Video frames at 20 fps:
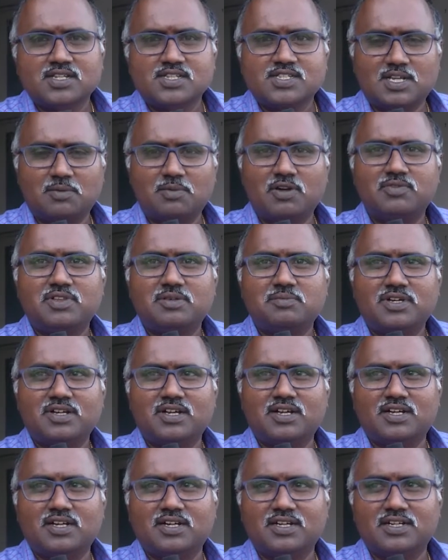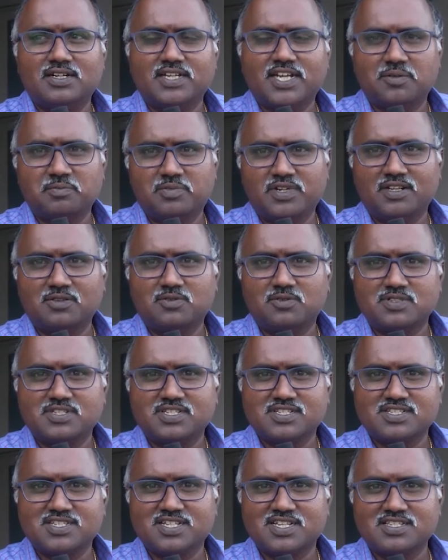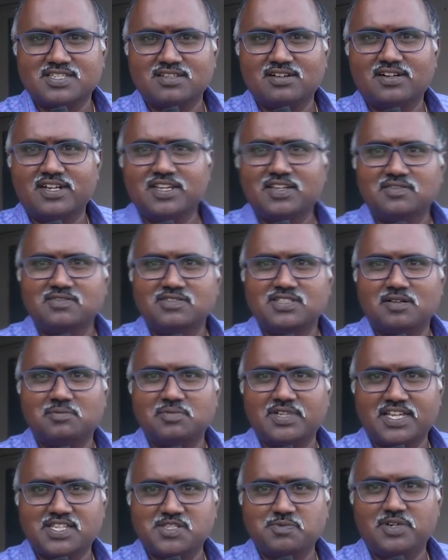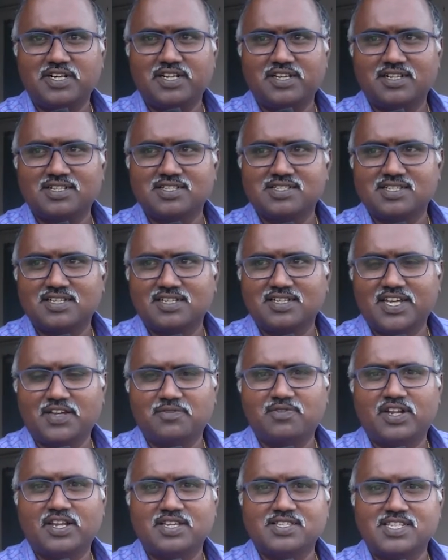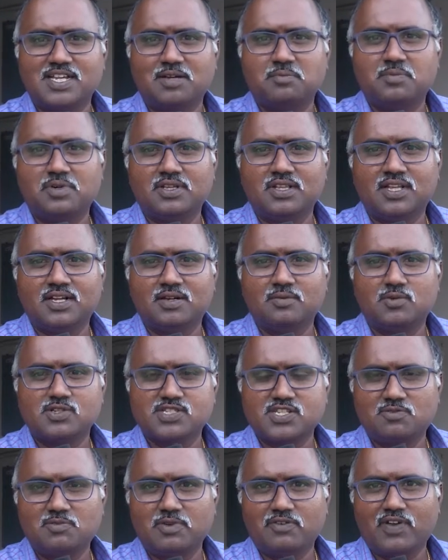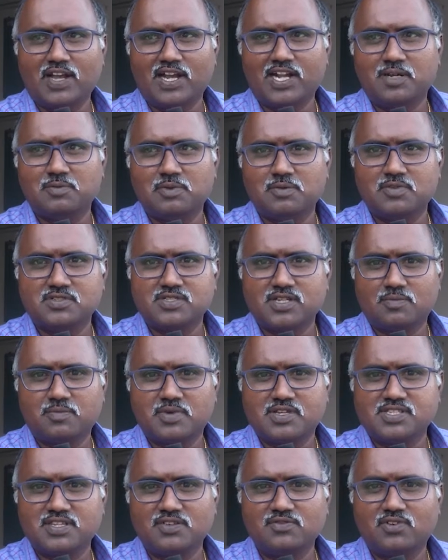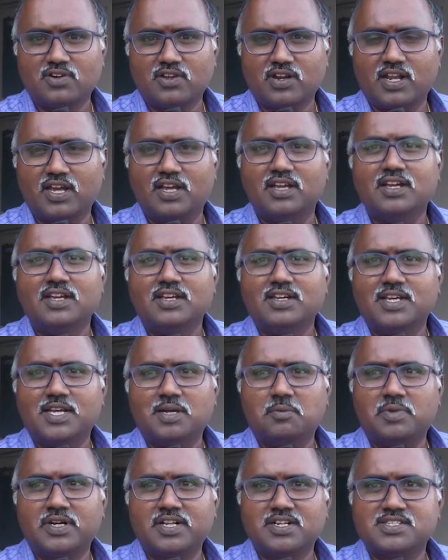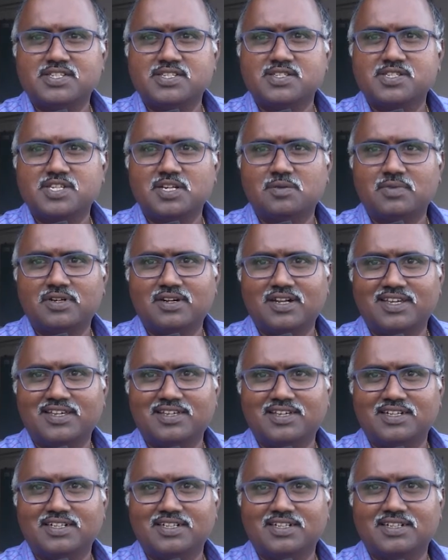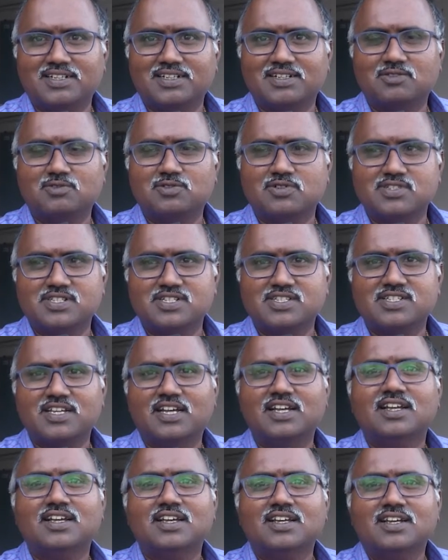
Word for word: some of the uh, NPTEL courses does not give some text materials. Uh, take for example, uh, most of my faculty members are pressing for uh, embedded system and like uh, courses. Uh,